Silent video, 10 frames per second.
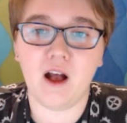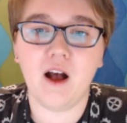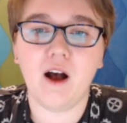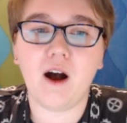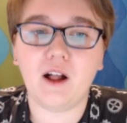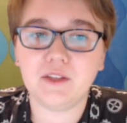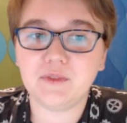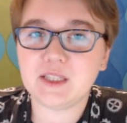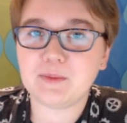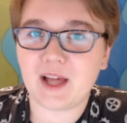All of
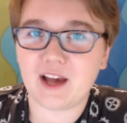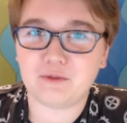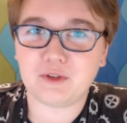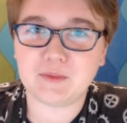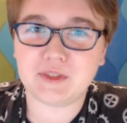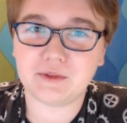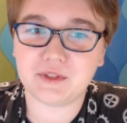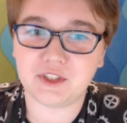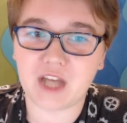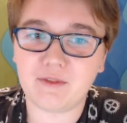these platforms use
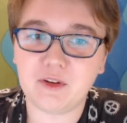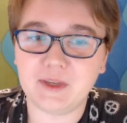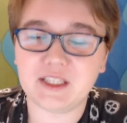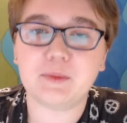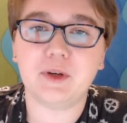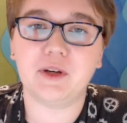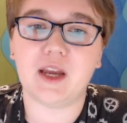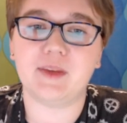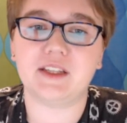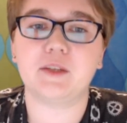Java-based
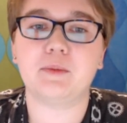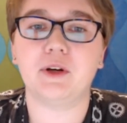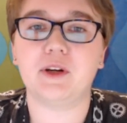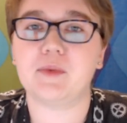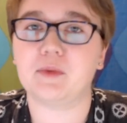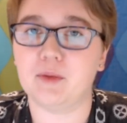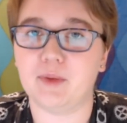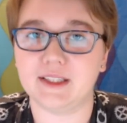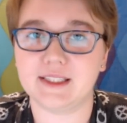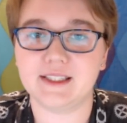programming to program the
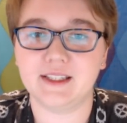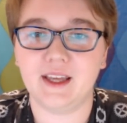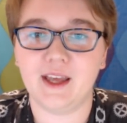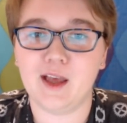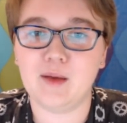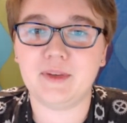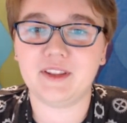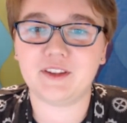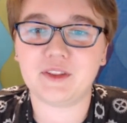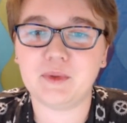robots. But
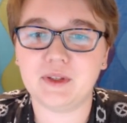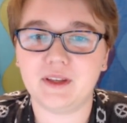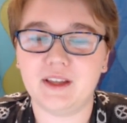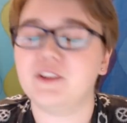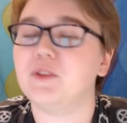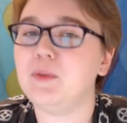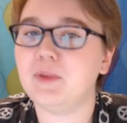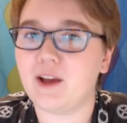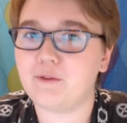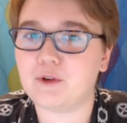the three
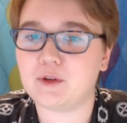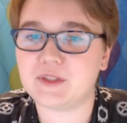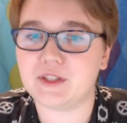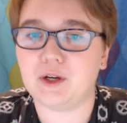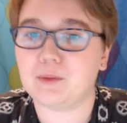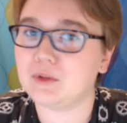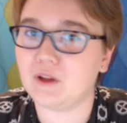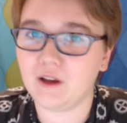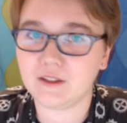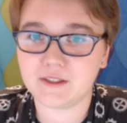platforms are
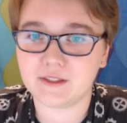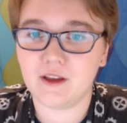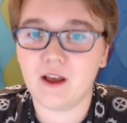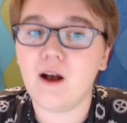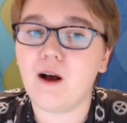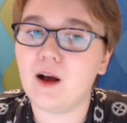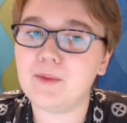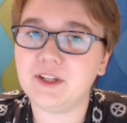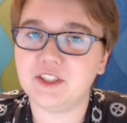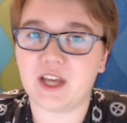Blocks,
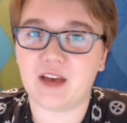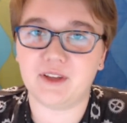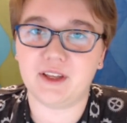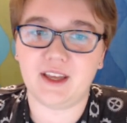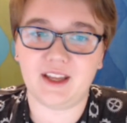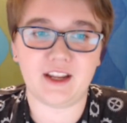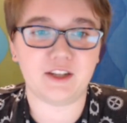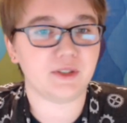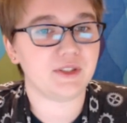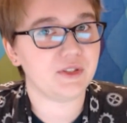OnBot Java, and
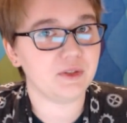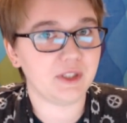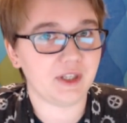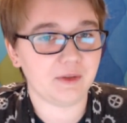Android Studio.